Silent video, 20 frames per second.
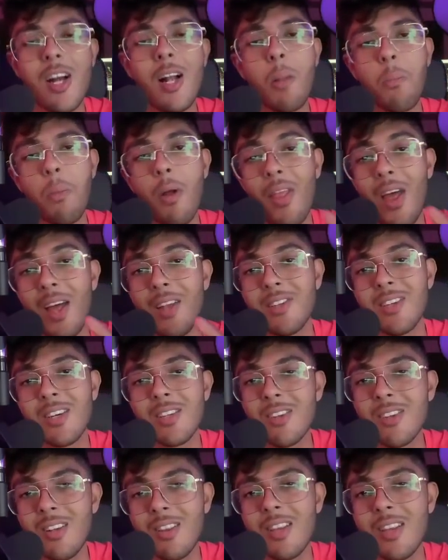but that
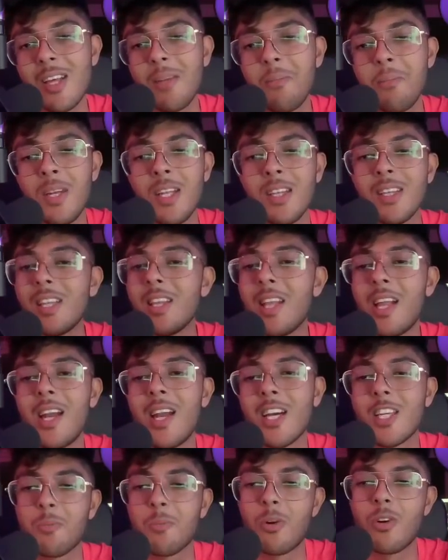doesn't then mean that the
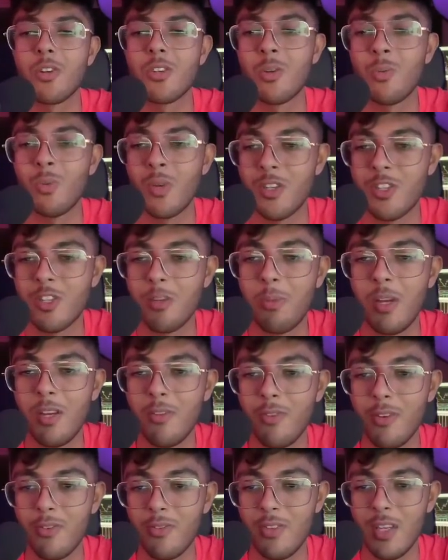next person wants to pay
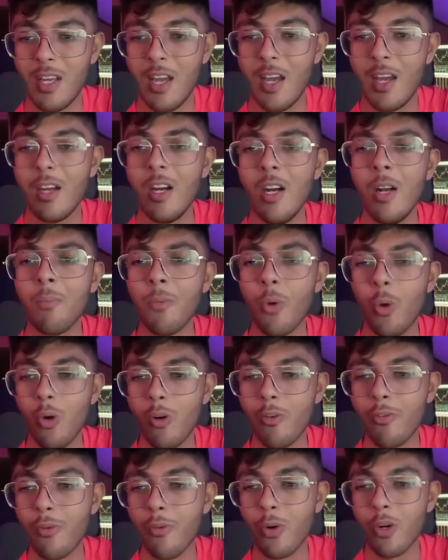50K or
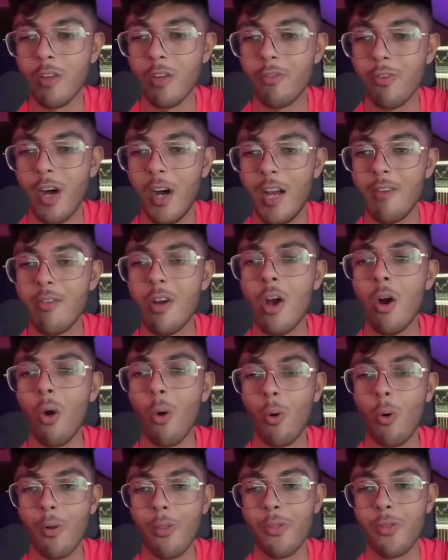45
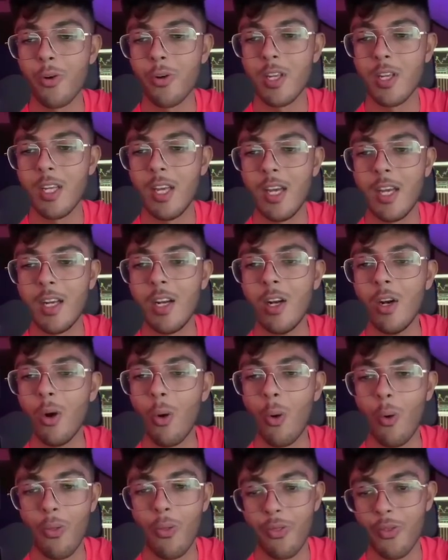or 38
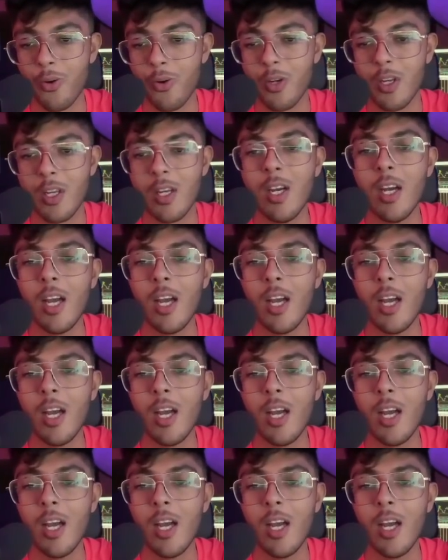or 30.